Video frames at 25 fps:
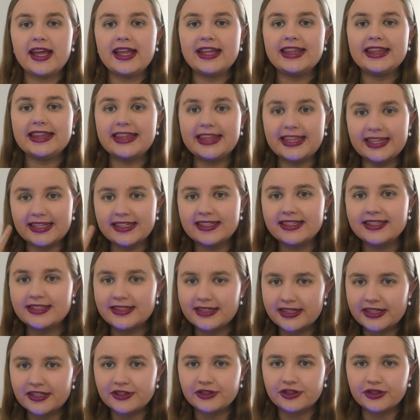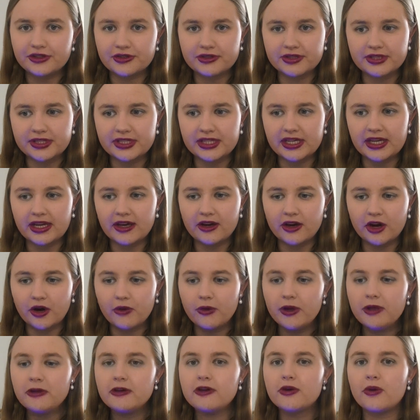This is interesting.
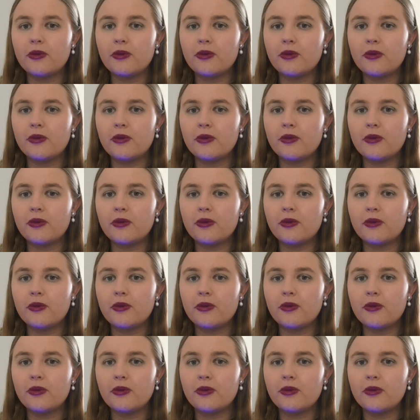Going